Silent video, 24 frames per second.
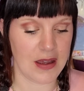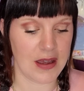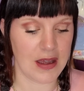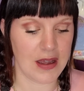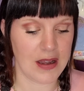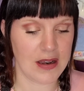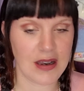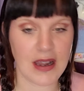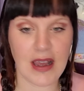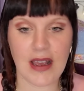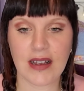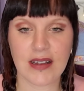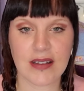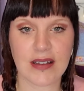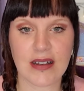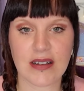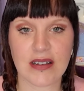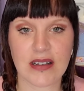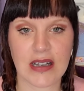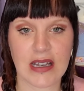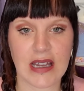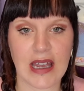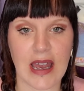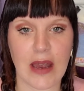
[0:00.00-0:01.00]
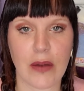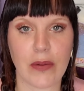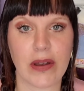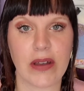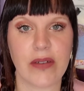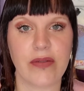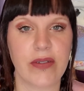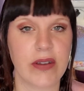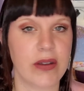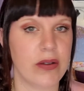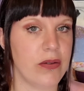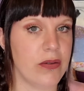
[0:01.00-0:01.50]
and that is actually how I
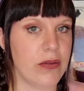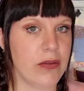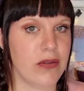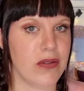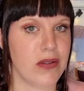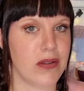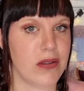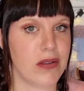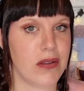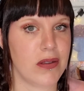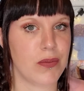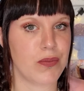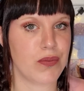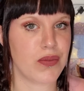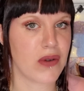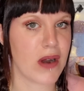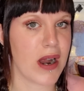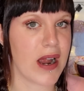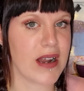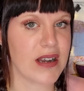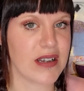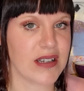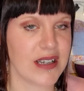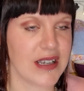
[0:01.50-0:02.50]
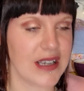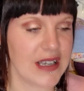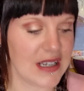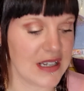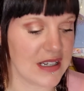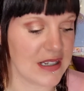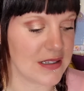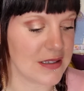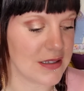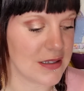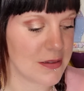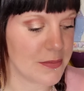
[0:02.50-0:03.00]
feel the brand
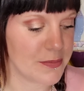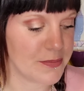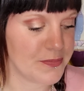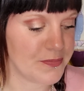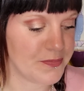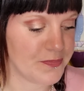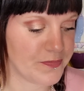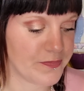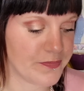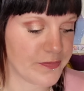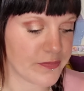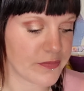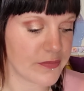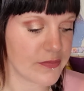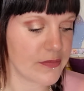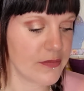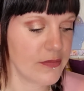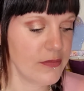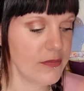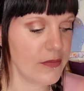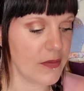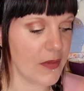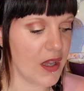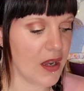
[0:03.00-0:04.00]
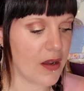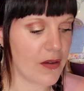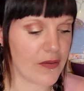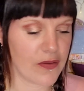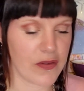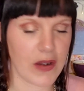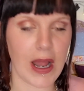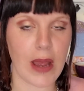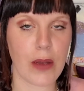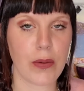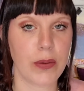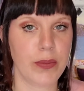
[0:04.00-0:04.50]
is.
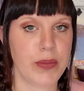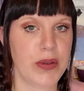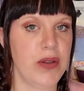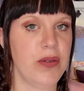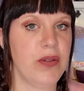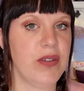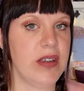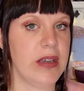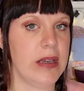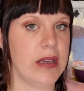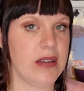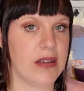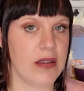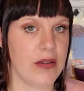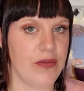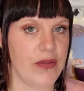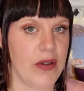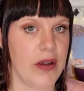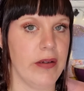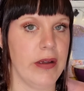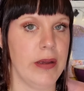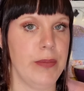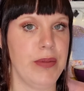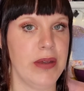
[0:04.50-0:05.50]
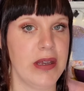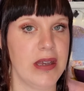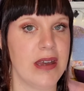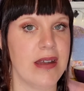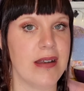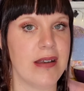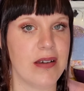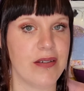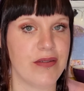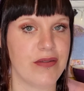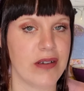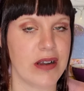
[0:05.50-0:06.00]
Flower Beauty is a very
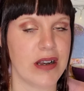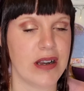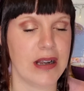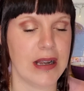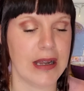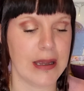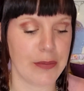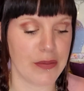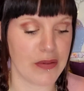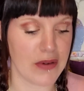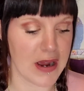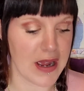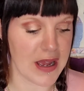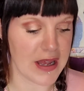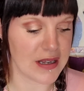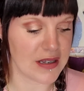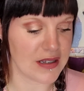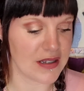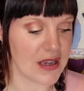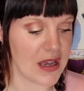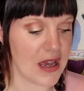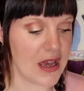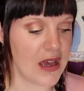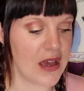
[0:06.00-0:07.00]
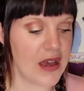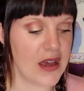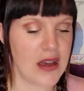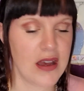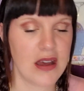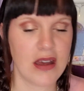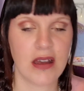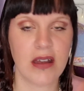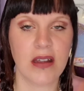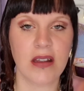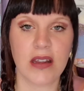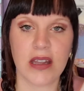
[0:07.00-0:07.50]
beginner friendly brand.
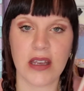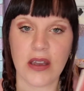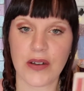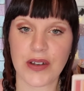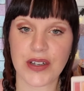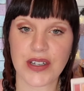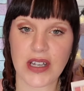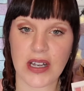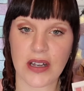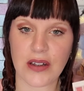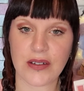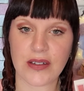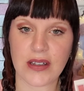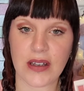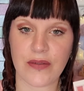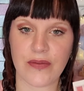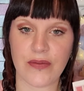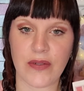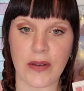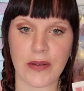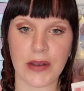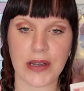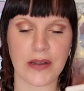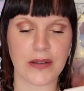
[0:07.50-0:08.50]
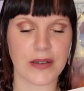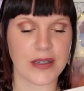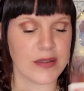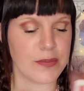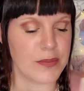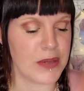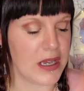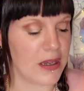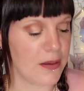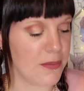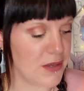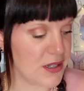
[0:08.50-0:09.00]
The eyeshadows have very nice
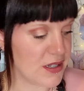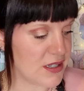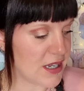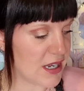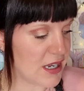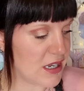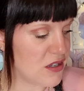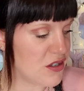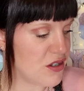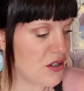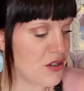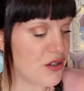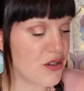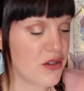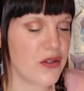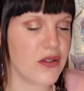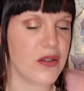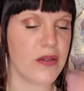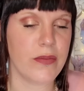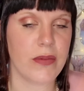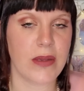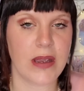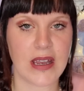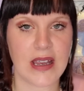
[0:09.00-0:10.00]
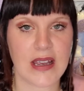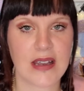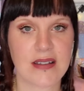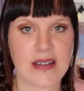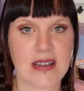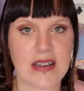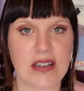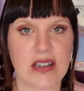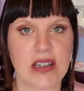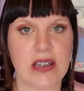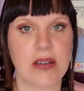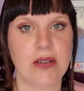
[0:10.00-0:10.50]
pigmentation to them,
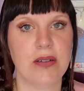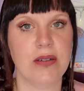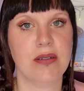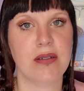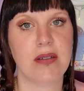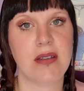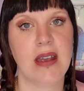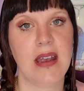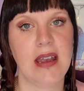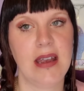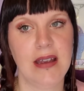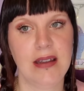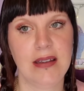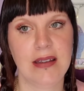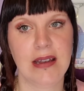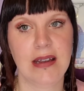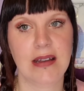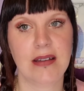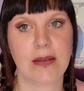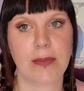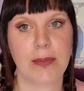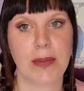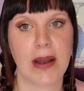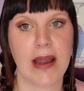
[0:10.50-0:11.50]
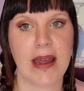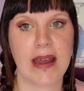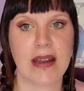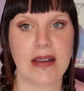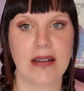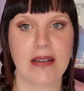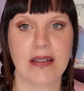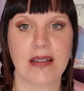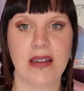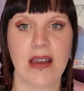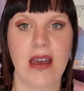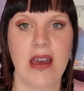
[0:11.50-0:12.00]
easy to use, easy to
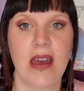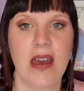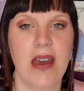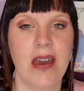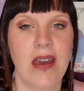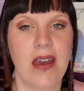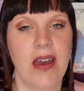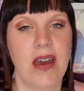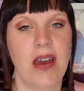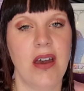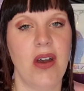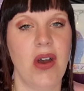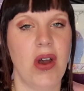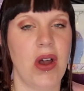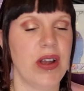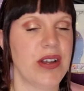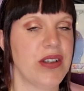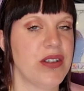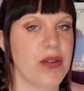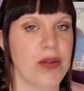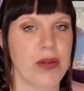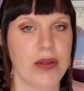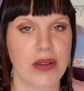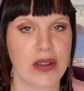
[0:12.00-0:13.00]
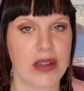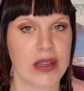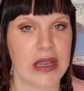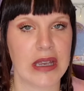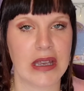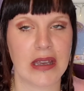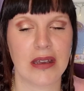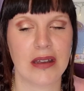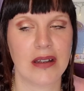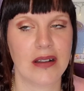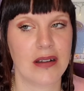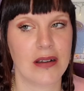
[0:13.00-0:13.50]
blend. I don't
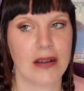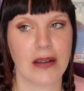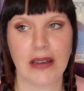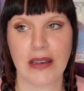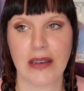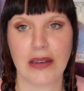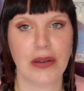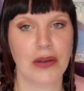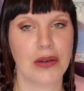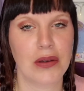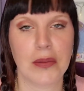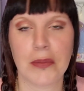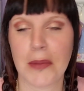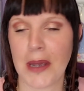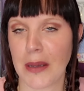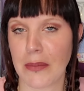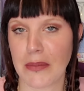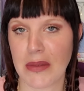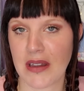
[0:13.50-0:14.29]
think like you can make